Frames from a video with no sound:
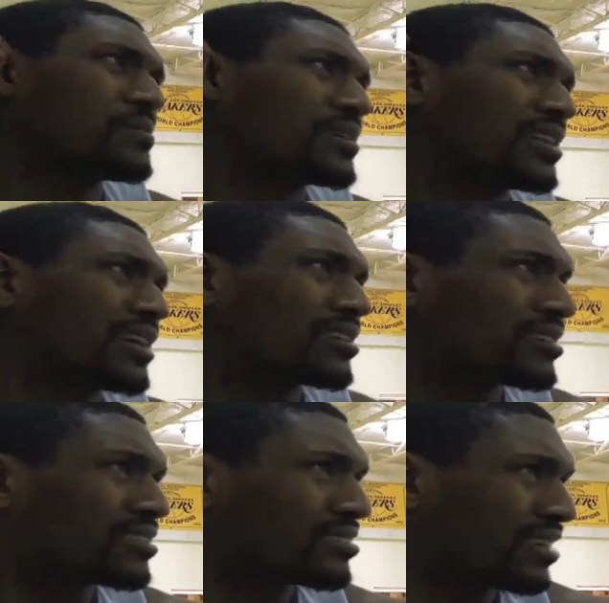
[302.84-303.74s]
something like,
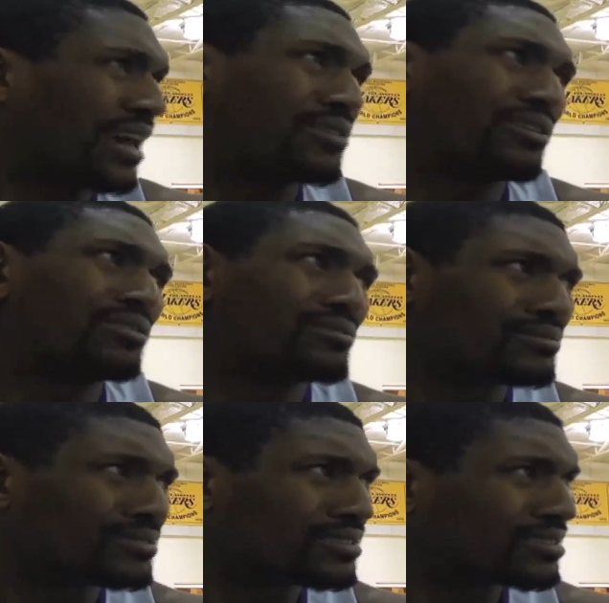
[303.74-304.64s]
I don't know,
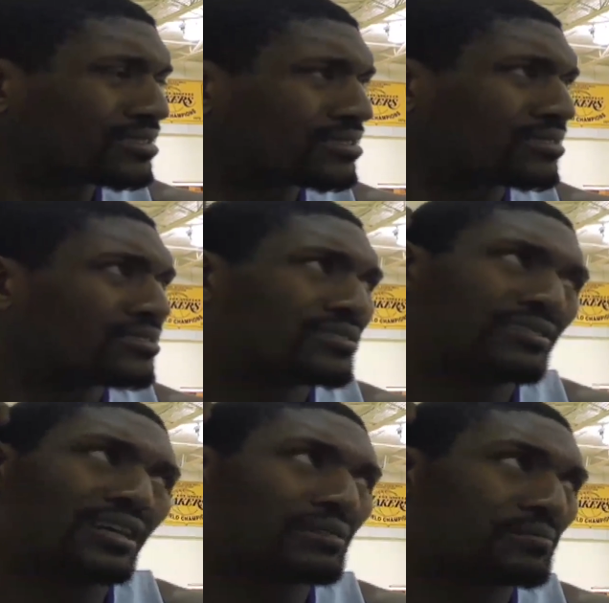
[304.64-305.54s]

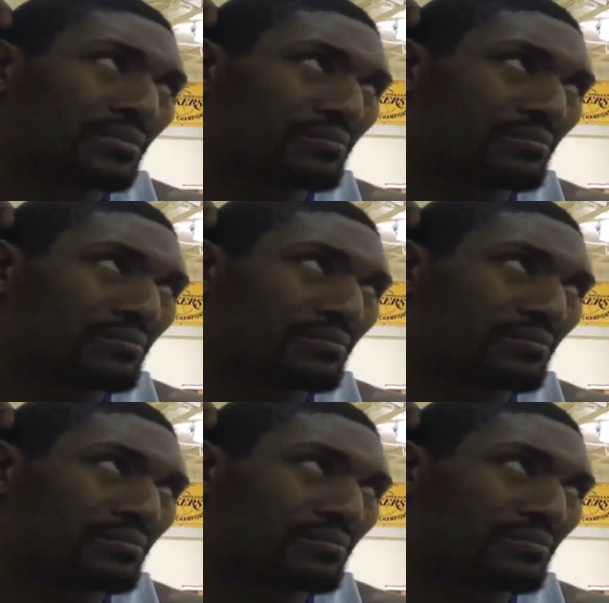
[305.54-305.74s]
like